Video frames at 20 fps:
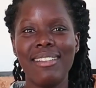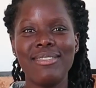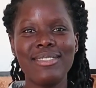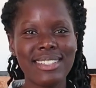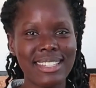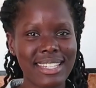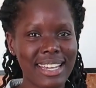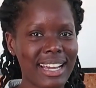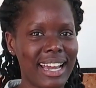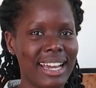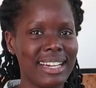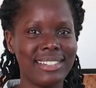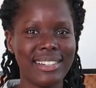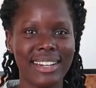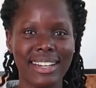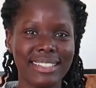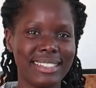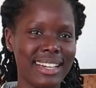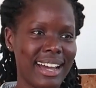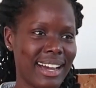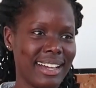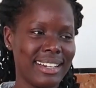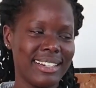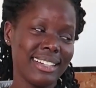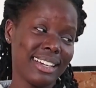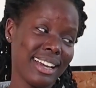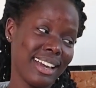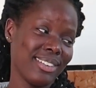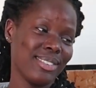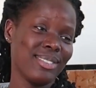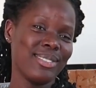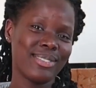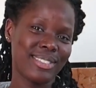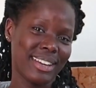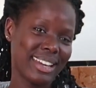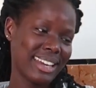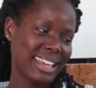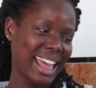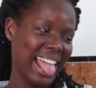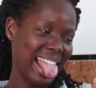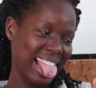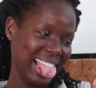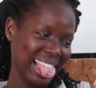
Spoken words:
I'm not saying I drink, Dad. I don't drink.